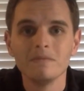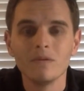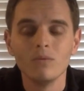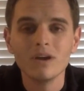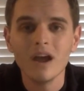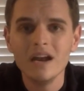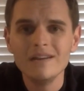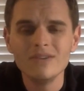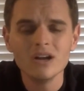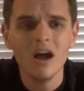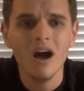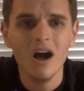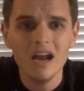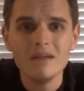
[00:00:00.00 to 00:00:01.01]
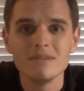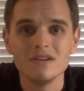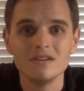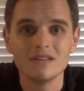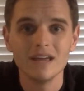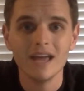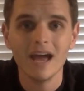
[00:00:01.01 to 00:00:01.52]
What kind of economy
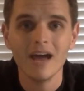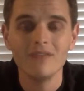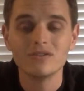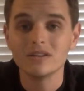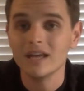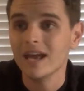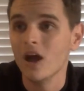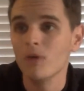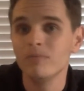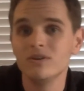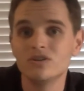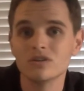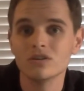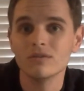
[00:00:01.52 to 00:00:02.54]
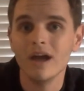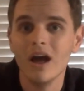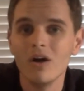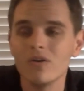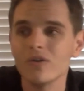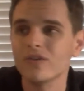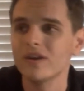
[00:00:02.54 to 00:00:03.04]
do they have? Do they help each other
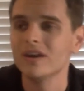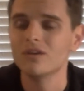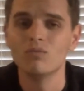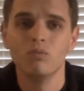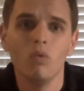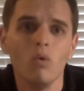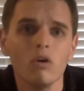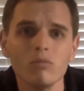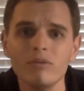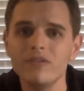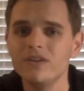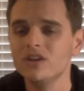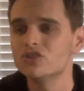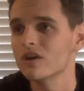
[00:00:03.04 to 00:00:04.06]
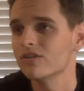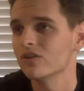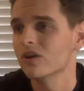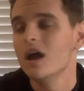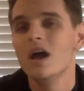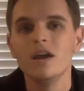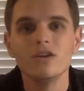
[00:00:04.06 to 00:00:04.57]
out? Are they in war with each other?